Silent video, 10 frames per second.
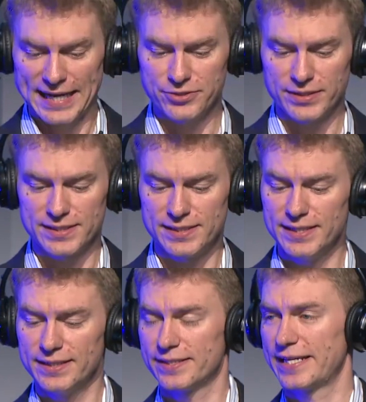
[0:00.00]
As you can
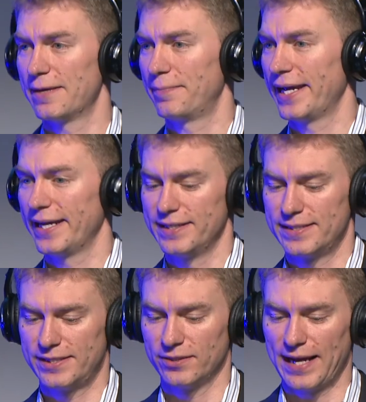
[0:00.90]
see, this campaign
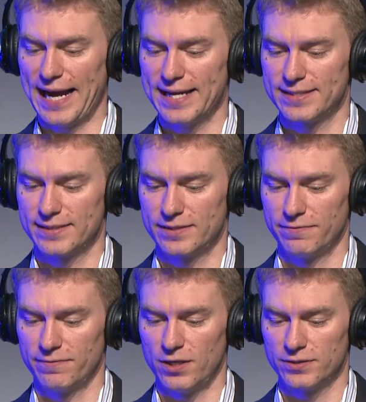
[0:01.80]
still has its
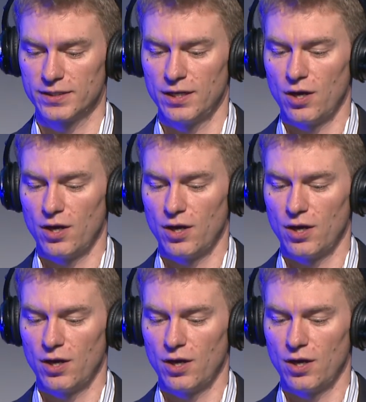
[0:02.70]
default